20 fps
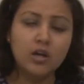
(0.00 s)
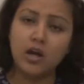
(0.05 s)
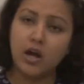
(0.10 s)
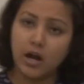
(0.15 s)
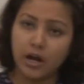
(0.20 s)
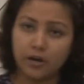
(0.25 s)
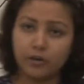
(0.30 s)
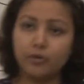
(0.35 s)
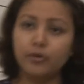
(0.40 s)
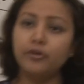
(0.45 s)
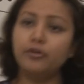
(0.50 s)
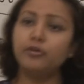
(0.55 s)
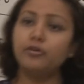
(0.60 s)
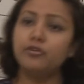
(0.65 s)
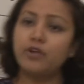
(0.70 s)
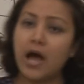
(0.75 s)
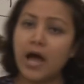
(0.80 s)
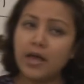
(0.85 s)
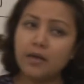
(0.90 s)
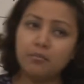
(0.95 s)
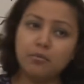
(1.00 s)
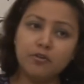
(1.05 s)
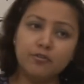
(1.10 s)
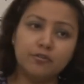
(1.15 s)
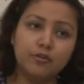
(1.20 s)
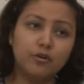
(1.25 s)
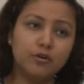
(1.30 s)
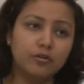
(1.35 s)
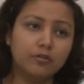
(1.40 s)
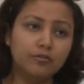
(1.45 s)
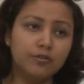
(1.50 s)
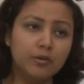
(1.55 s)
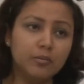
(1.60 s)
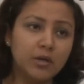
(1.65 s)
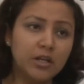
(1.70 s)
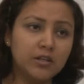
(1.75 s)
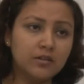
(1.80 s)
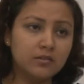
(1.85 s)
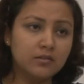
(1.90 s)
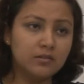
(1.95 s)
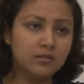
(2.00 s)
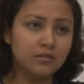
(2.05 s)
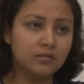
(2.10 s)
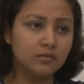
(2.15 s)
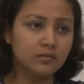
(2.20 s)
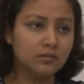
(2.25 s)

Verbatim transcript: are going to die before females?